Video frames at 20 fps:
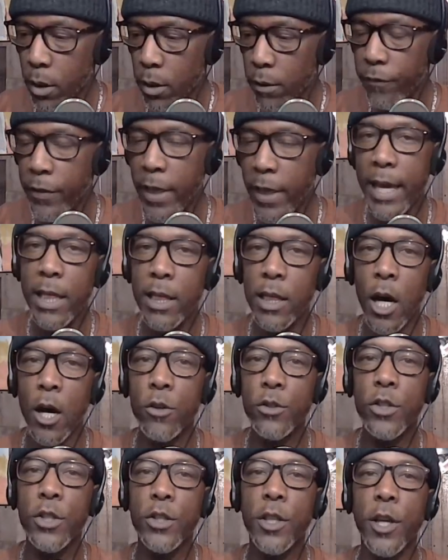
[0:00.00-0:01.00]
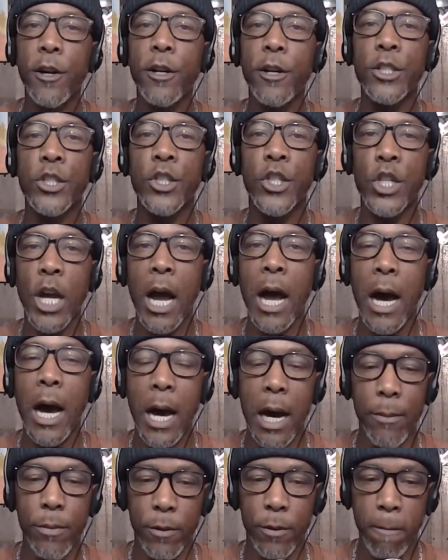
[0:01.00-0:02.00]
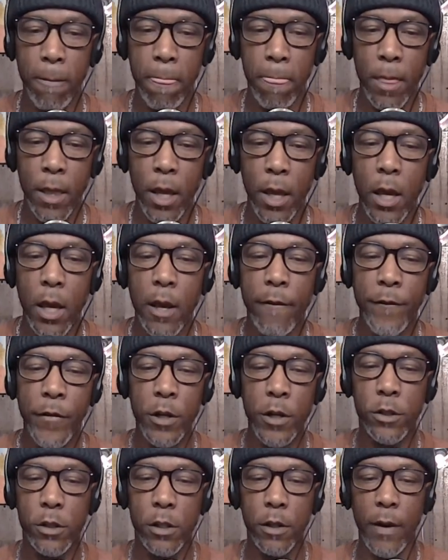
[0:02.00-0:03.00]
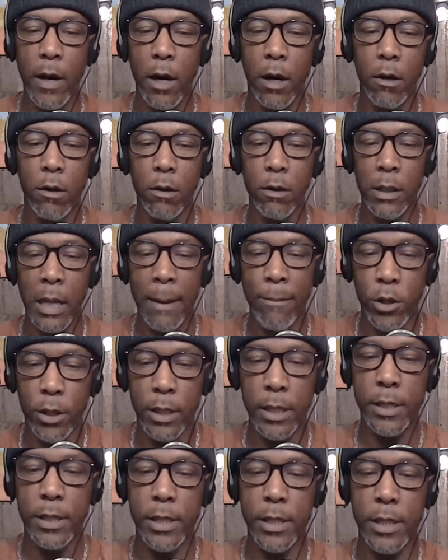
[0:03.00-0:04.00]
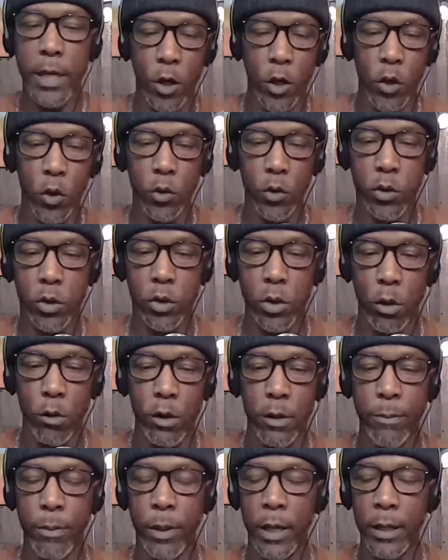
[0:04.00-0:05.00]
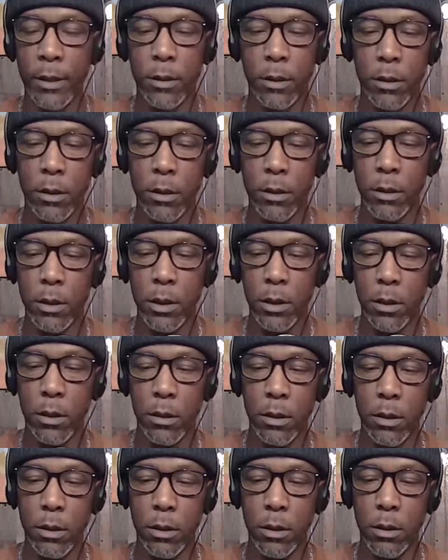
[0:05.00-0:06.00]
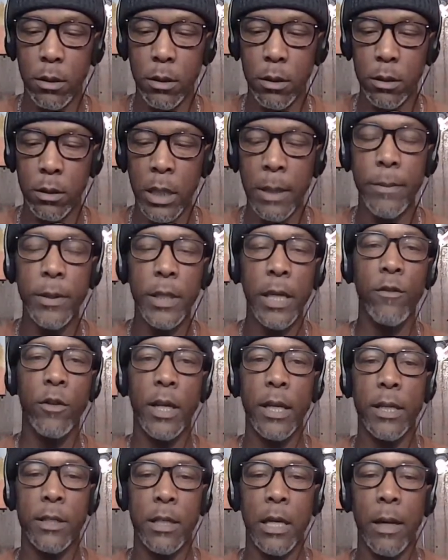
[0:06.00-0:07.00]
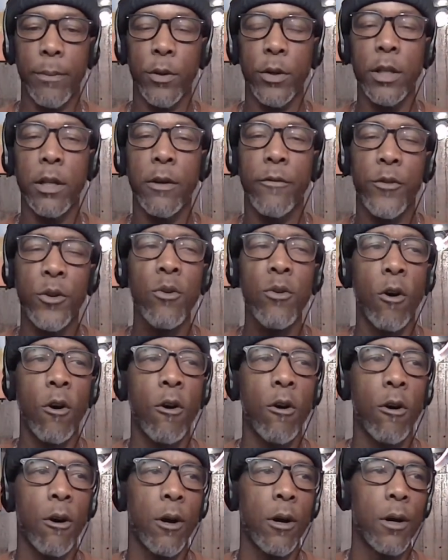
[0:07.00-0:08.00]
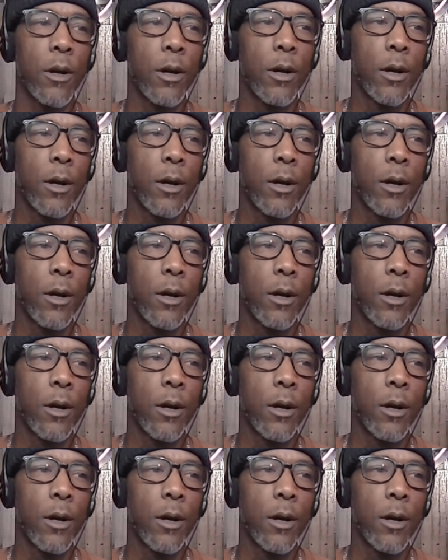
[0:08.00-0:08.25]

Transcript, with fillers: They lost their job. First of all, I'm going to tell you the whole story, but let me give you an example. If you are